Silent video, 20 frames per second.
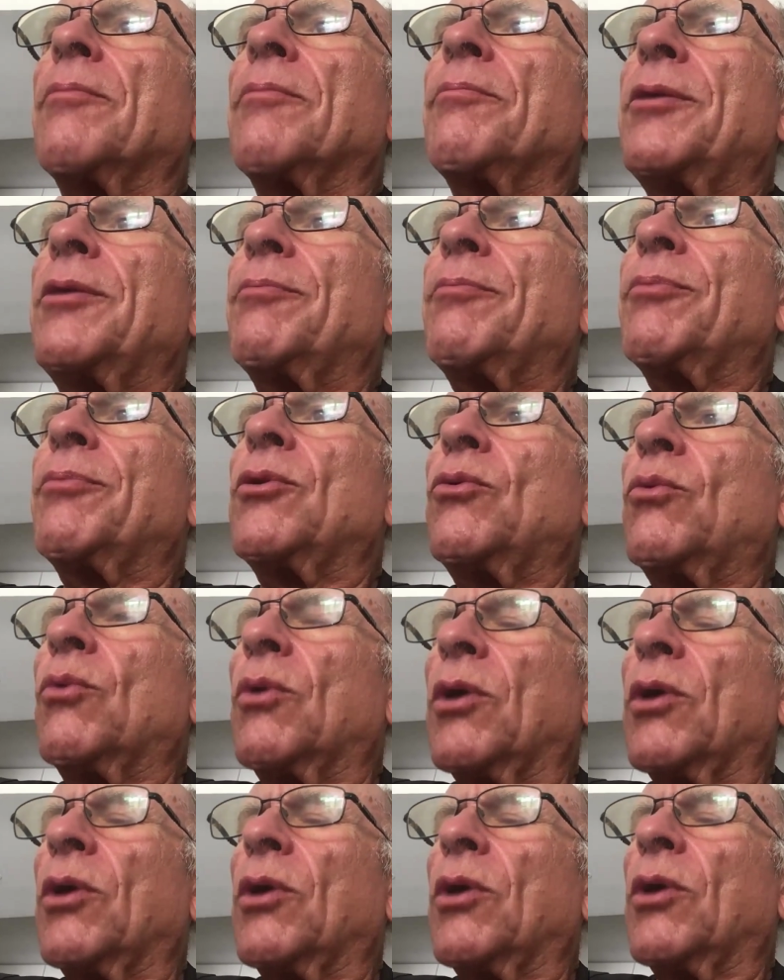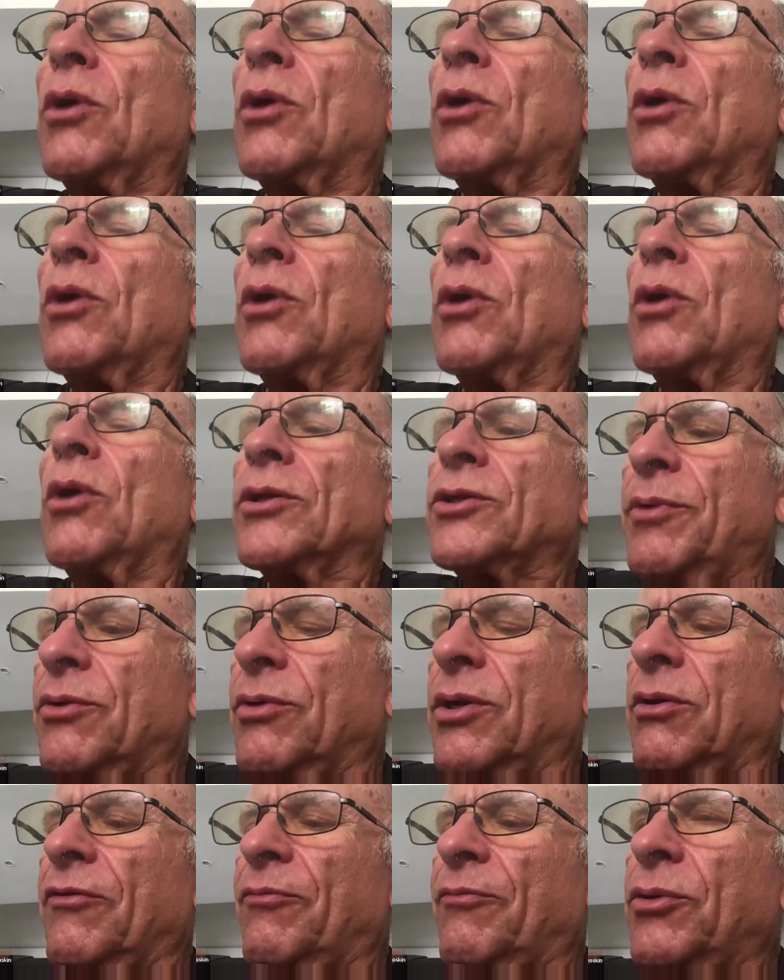people who want to
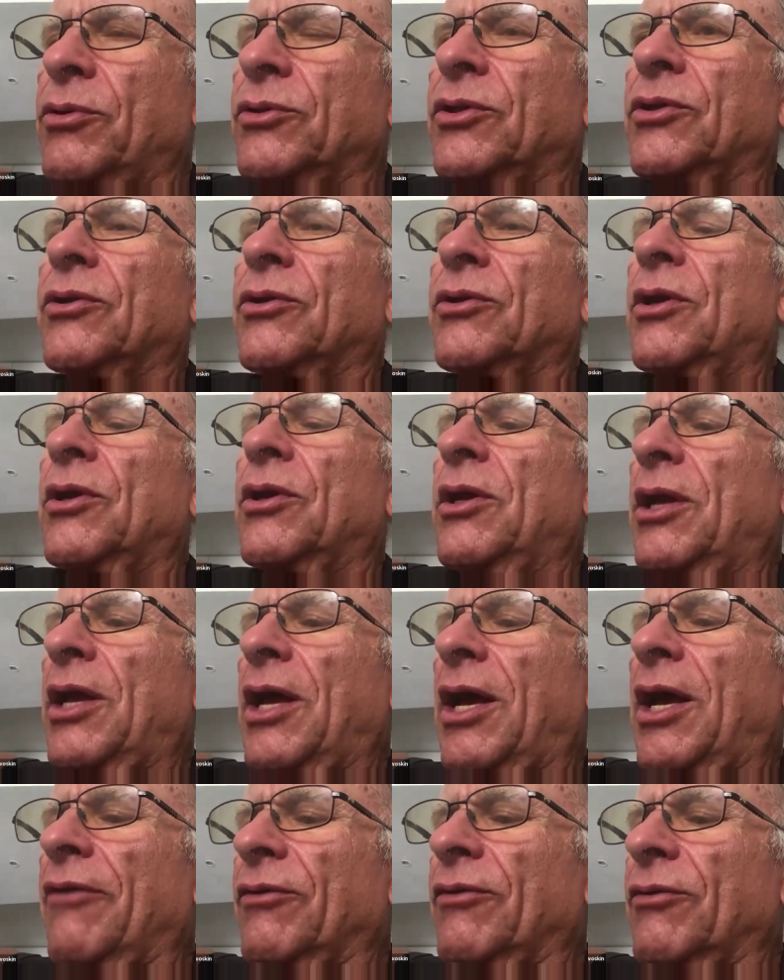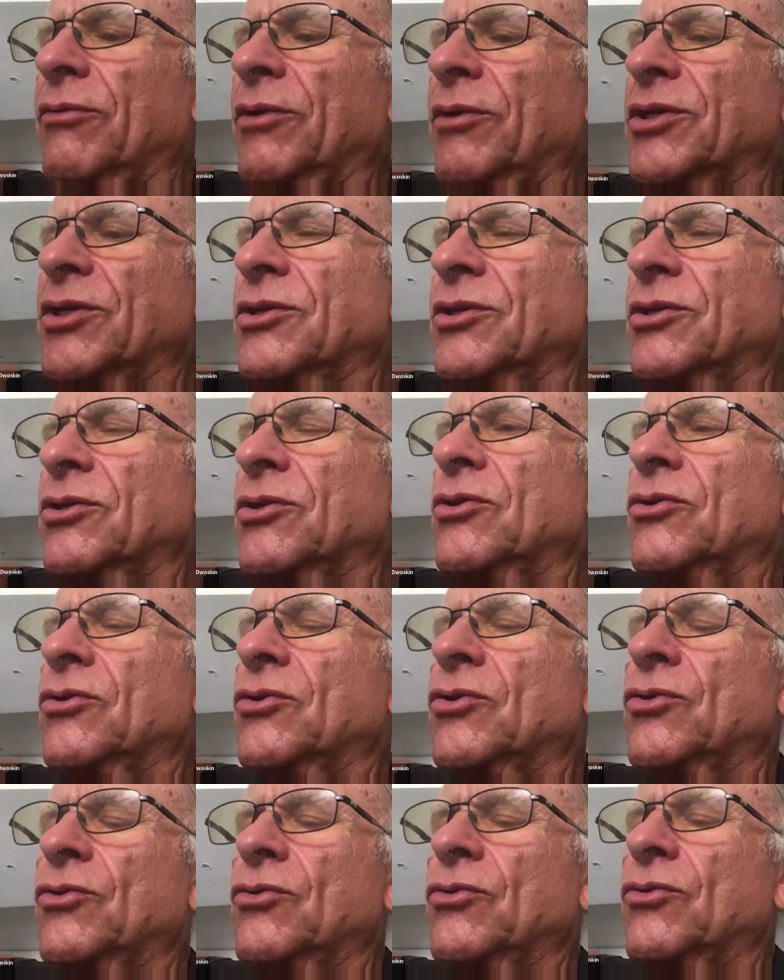be critical of Putin have a reason
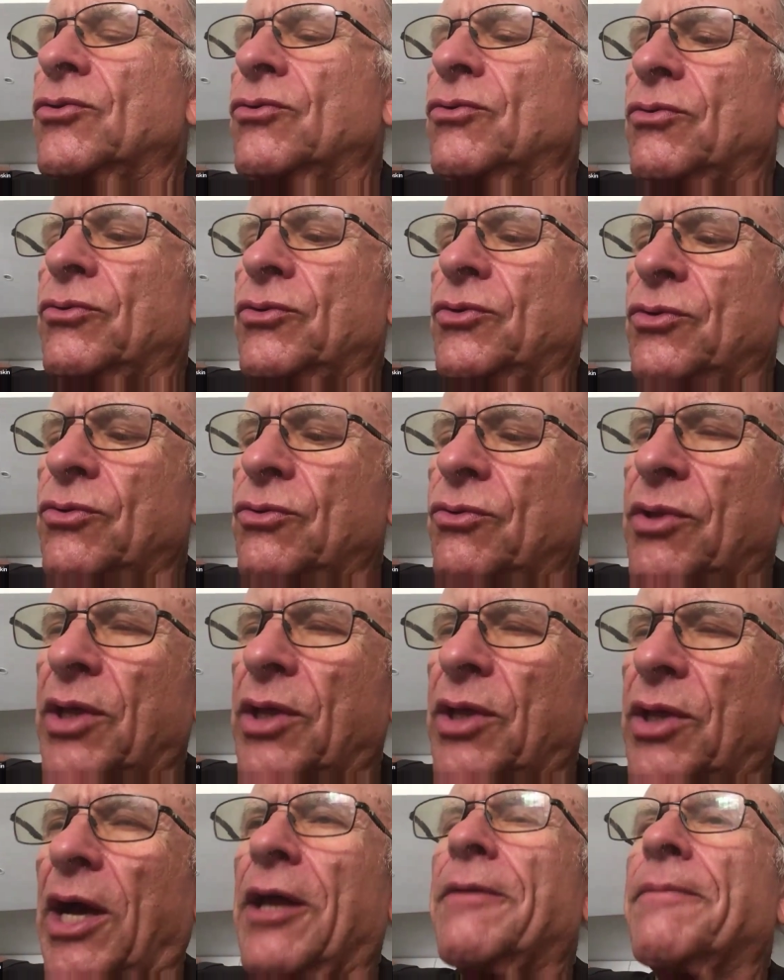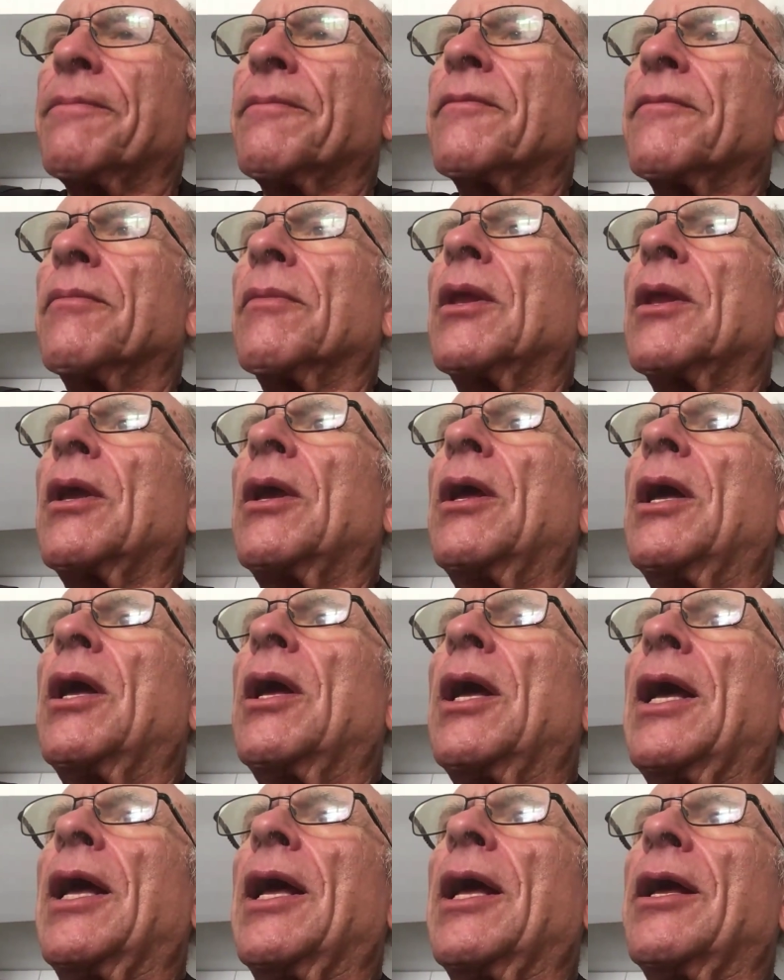to do that.
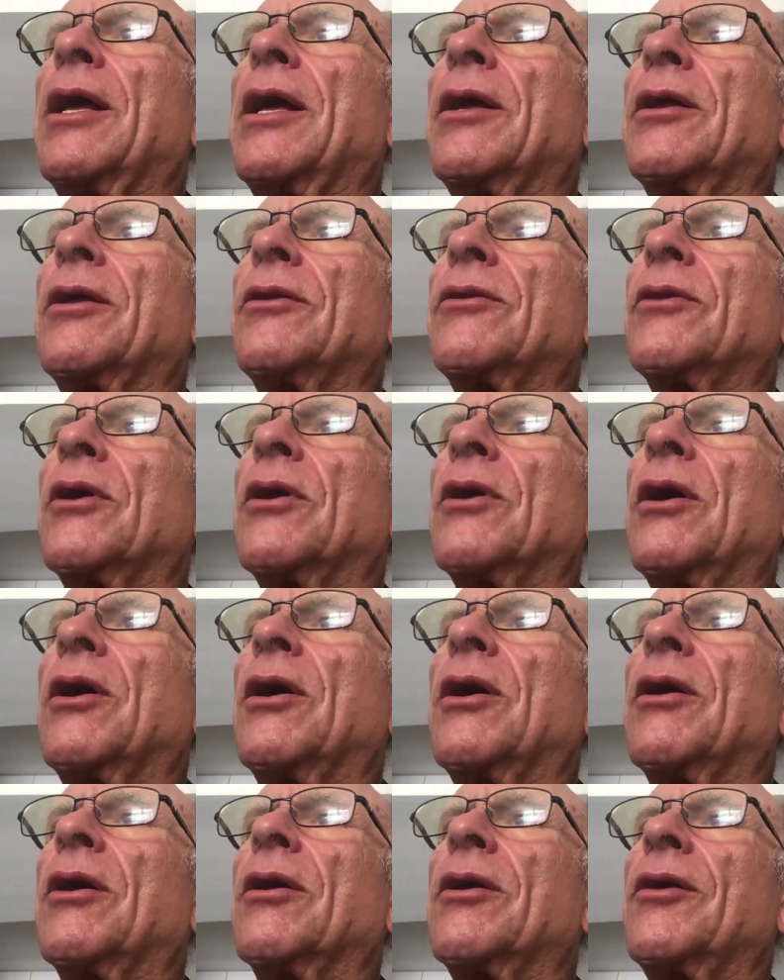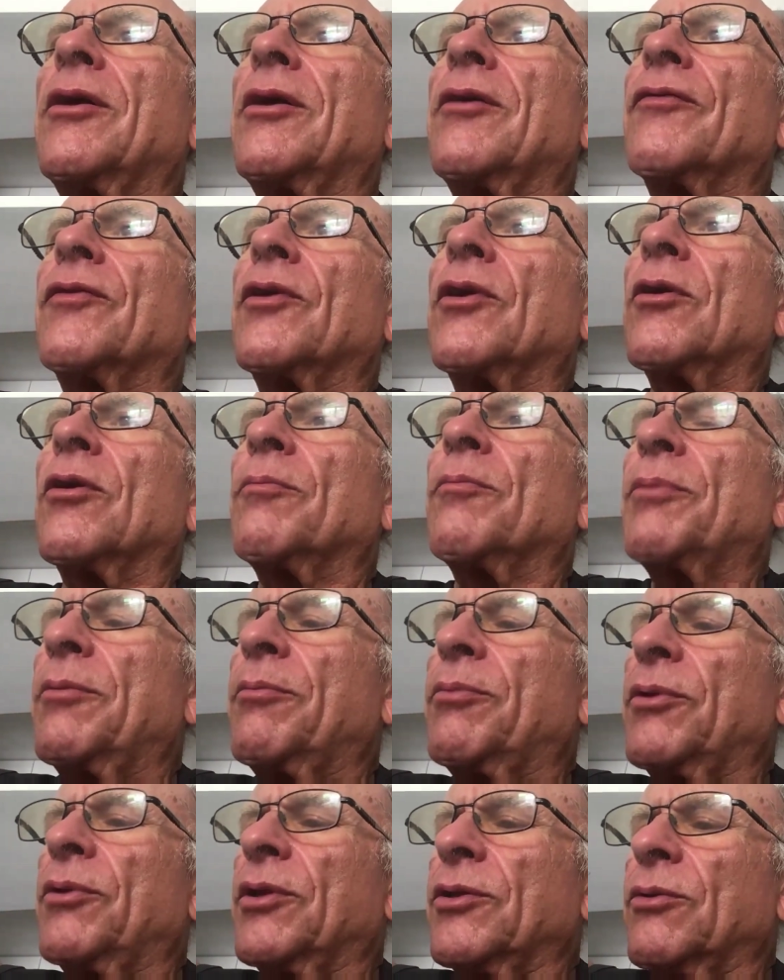And if there are
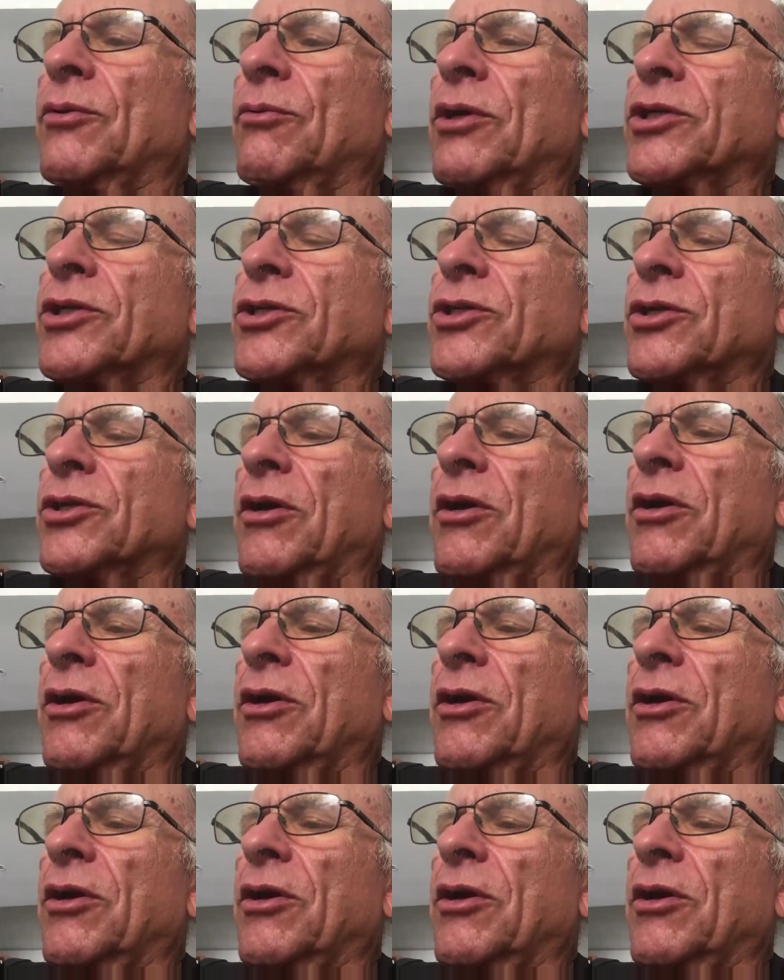people in the Russian